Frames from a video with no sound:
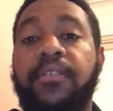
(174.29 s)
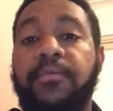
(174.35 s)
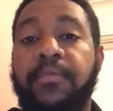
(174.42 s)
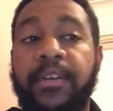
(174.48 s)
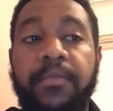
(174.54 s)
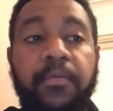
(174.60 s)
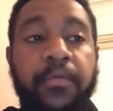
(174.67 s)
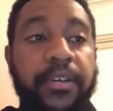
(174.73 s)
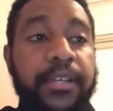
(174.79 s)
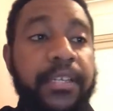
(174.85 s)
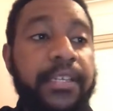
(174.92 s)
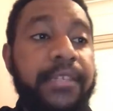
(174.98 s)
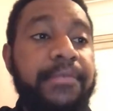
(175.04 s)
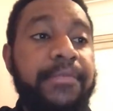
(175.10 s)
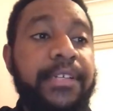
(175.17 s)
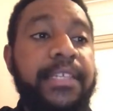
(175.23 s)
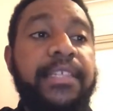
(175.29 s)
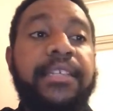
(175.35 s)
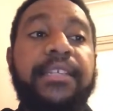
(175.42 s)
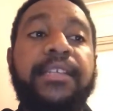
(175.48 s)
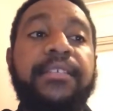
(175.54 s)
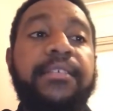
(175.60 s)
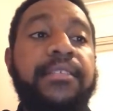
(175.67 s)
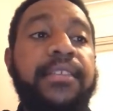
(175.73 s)
when working with an
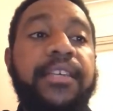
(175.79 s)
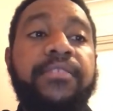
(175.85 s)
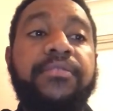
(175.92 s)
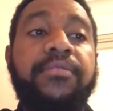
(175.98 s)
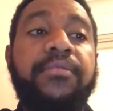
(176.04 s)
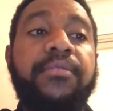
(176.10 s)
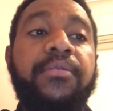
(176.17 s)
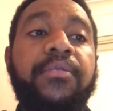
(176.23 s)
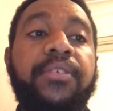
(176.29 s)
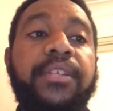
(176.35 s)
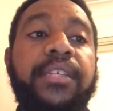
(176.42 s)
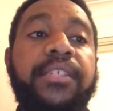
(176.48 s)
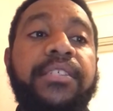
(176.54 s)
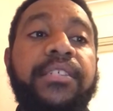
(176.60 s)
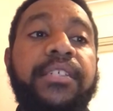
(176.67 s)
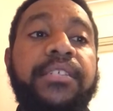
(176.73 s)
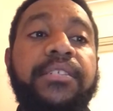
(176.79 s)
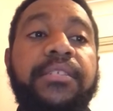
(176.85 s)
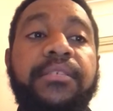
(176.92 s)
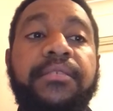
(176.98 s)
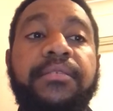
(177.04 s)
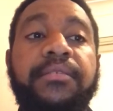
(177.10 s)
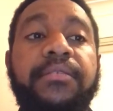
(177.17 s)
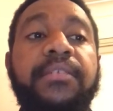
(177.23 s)
international
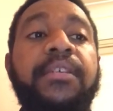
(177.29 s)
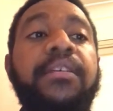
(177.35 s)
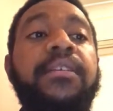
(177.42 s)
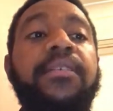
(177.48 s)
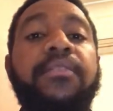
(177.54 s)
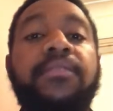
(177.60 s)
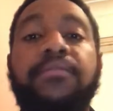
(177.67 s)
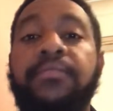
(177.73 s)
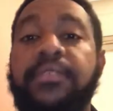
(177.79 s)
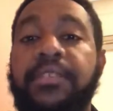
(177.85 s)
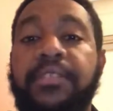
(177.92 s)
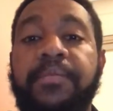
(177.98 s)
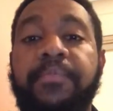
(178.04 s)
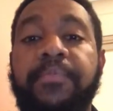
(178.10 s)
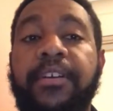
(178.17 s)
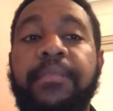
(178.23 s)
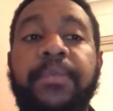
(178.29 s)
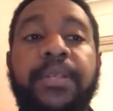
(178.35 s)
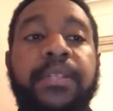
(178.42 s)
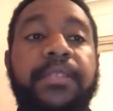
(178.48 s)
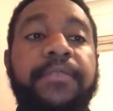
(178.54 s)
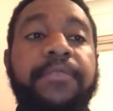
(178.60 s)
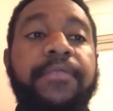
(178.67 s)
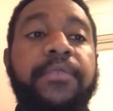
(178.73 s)
organization which
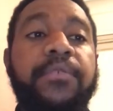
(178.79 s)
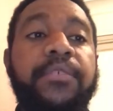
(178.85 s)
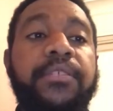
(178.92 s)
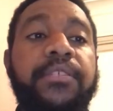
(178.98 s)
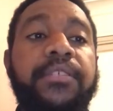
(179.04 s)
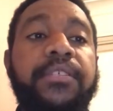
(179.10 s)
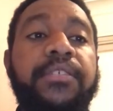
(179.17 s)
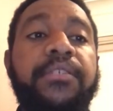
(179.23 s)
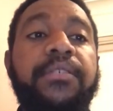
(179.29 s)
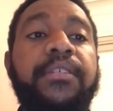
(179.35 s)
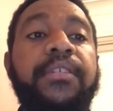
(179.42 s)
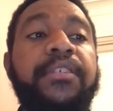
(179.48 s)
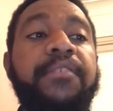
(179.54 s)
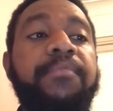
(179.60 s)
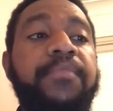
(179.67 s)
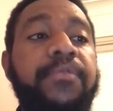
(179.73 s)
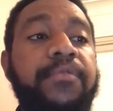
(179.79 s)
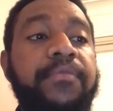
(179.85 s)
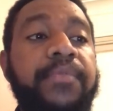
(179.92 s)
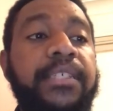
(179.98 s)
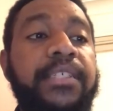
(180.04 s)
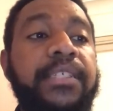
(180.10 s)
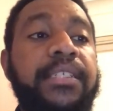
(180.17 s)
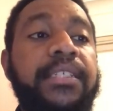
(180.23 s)
primarily focuses on the
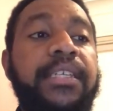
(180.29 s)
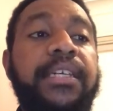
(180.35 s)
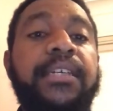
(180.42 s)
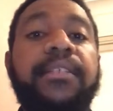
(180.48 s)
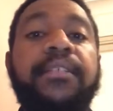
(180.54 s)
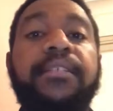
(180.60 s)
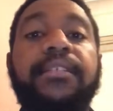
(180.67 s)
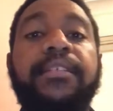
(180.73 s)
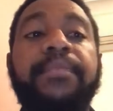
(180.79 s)
improvement and